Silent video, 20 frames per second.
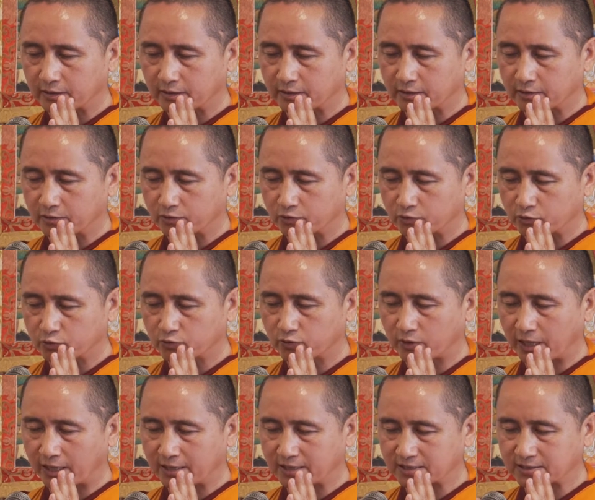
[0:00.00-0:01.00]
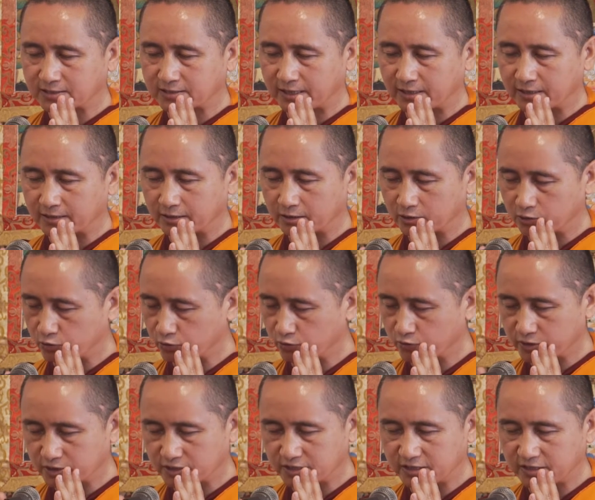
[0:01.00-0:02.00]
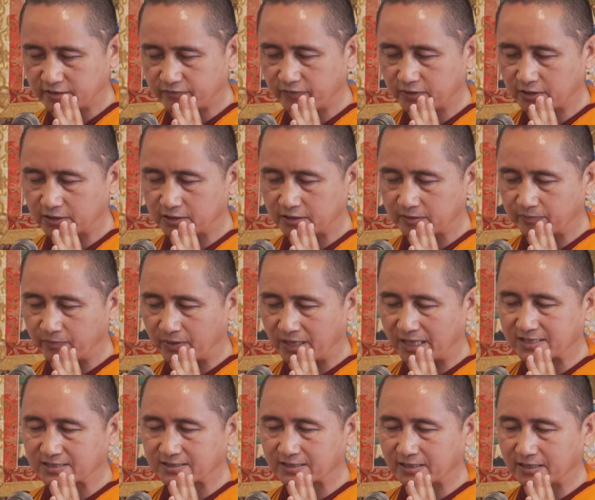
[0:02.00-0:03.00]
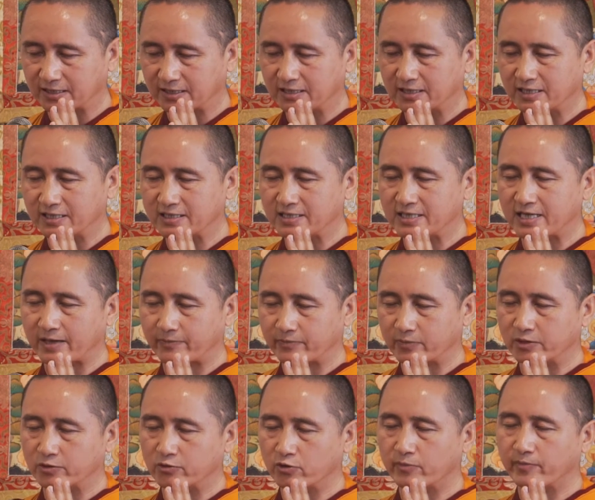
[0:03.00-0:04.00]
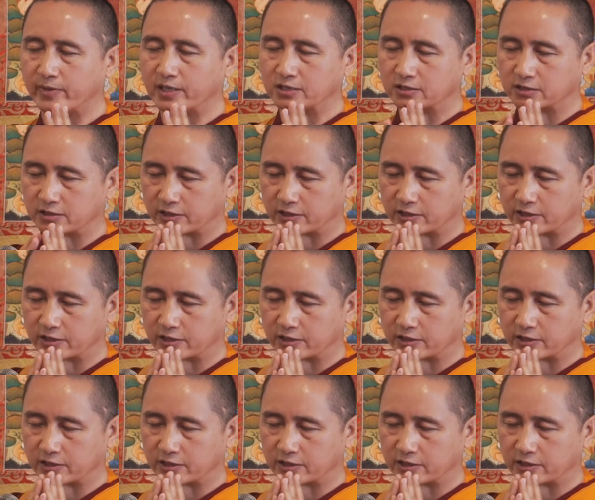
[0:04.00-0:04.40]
you know, through understand, through receiving the blessing in in-depth in your mental